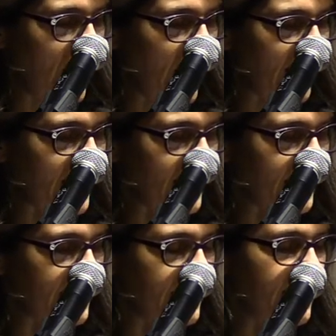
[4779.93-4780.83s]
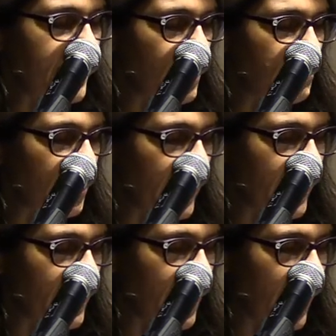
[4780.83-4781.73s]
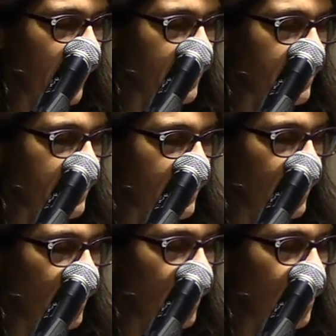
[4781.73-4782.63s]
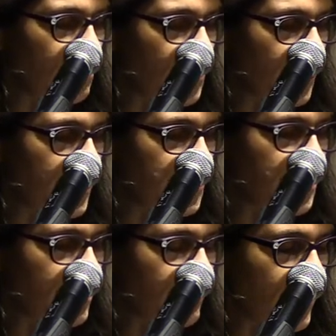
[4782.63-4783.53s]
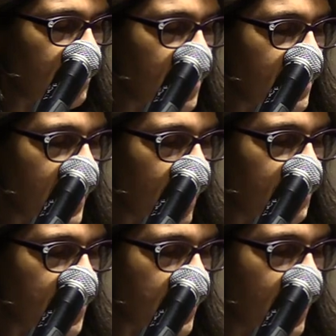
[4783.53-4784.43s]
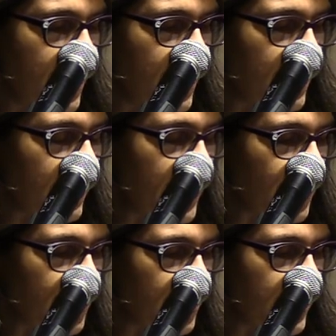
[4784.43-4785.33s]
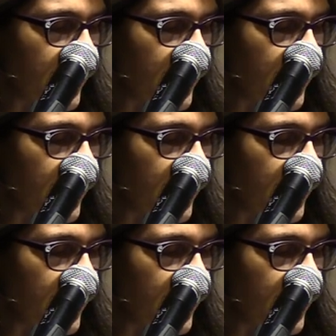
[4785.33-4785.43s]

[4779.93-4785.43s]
I hid in Himalayan heights, emerged from the depths, lingered